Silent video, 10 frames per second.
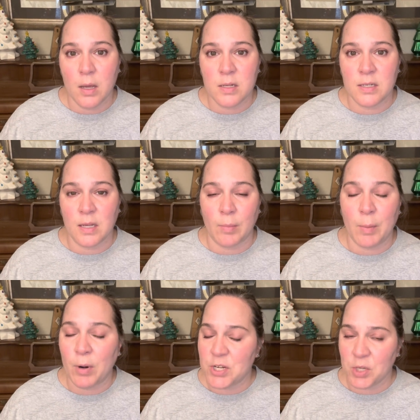to tell my
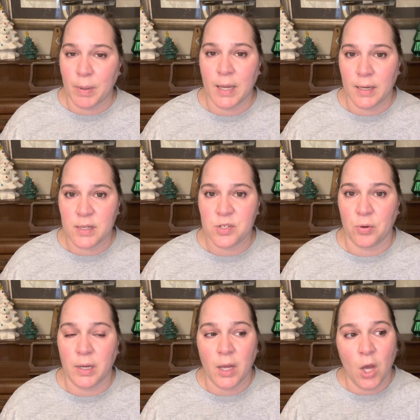project panning
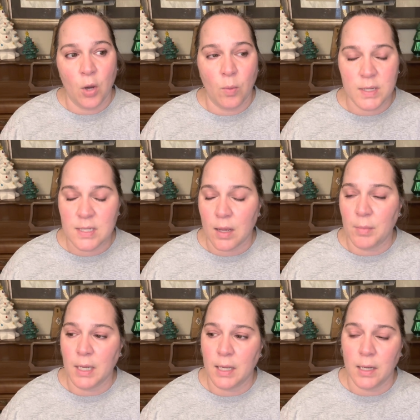story. What's
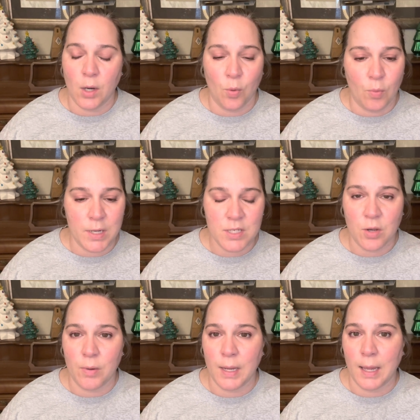coming in, what's
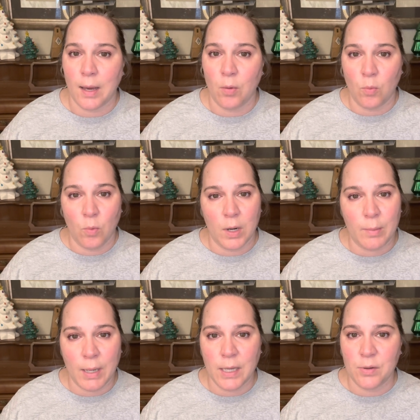going out, what
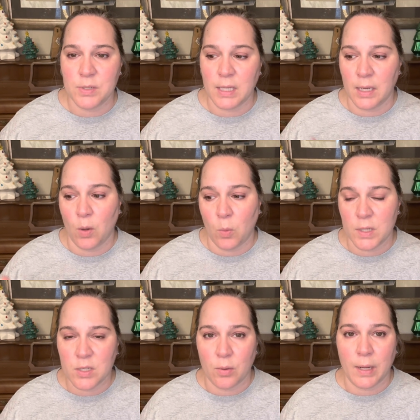am I using,
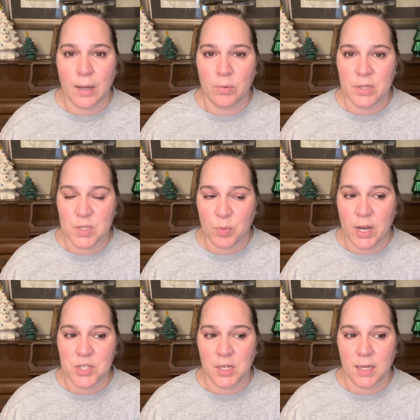what's going on with this
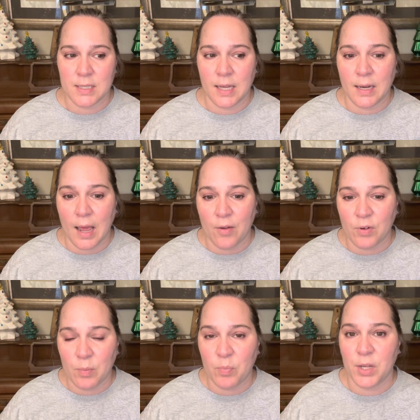project. And
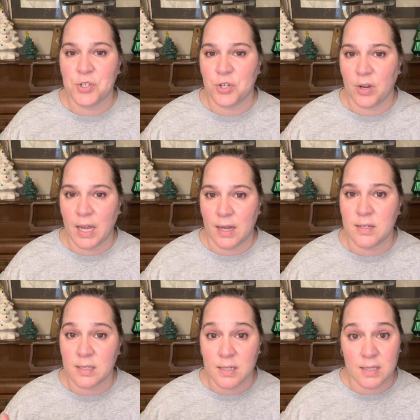every picture
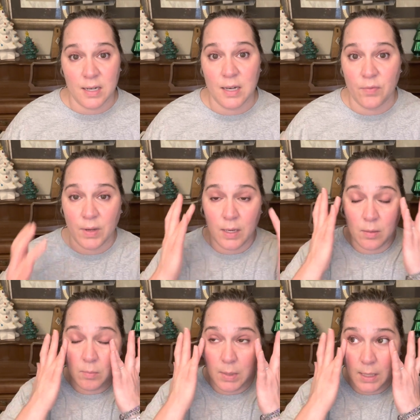has
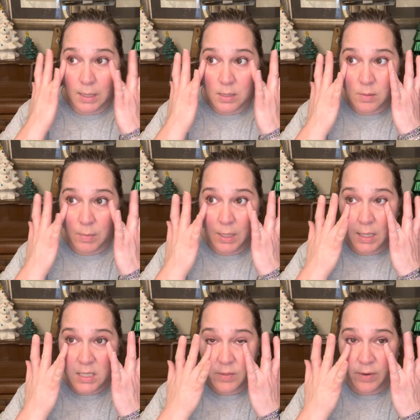significant meaning to me
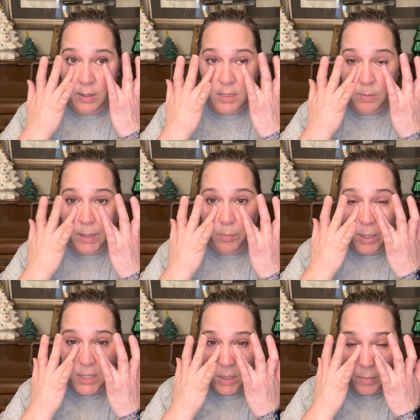as far as my
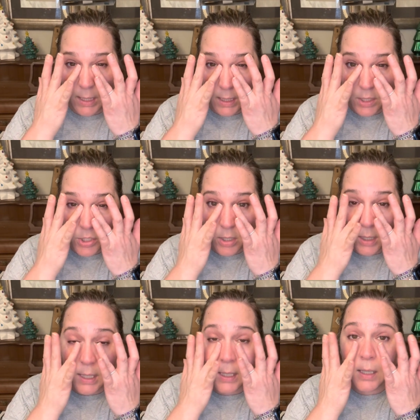project panning
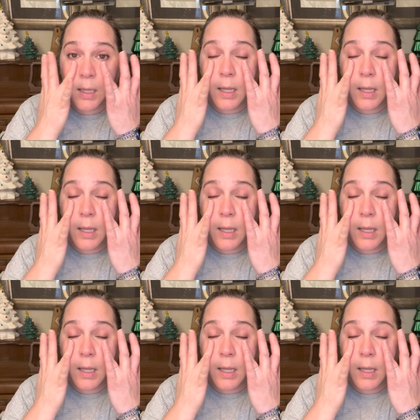journey